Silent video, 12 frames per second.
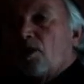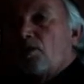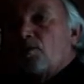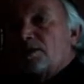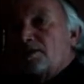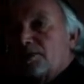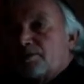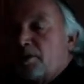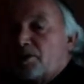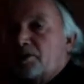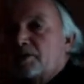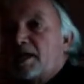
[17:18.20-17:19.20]
Once upon
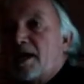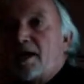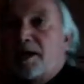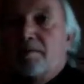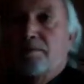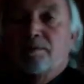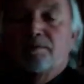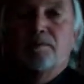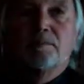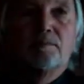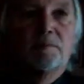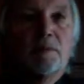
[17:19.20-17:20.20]
a time,
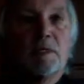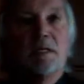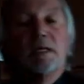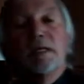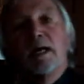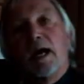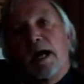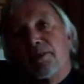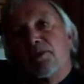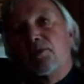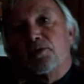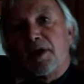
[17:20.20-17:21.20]
I
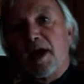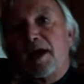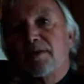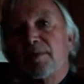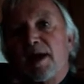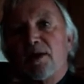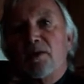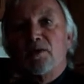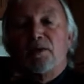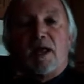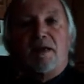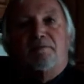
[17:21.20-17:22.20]
thought I had my whole
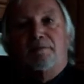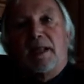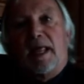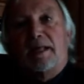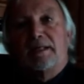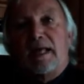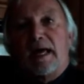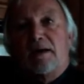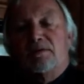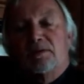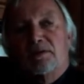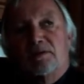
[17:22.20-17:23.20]
life planned
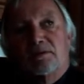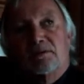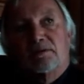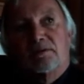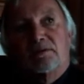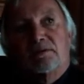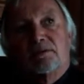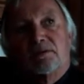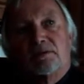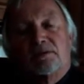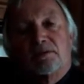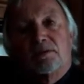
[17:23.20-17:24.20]
out.
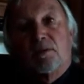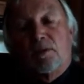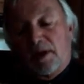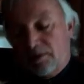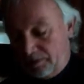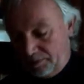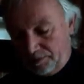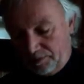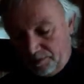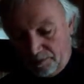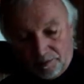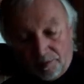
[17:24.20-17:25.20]
Well,
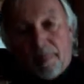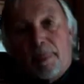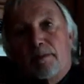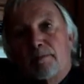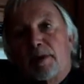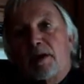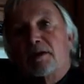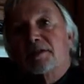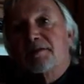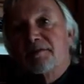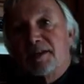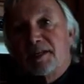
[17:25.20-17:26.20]
part
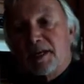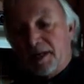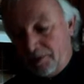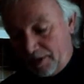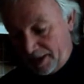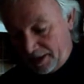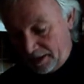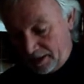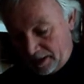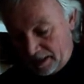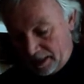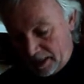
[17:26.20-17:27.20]
of it anyway.
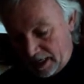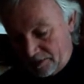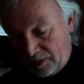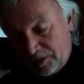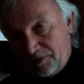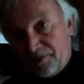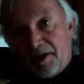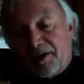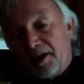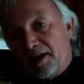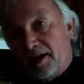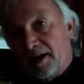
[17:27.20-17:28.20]
I wasn't very
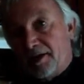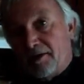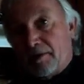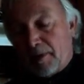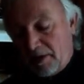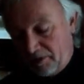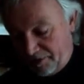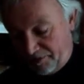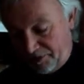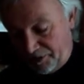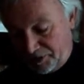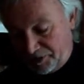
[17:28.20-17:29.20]
clear about the
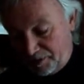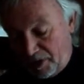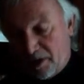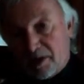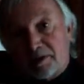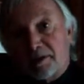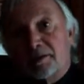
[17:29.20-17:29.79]
first part.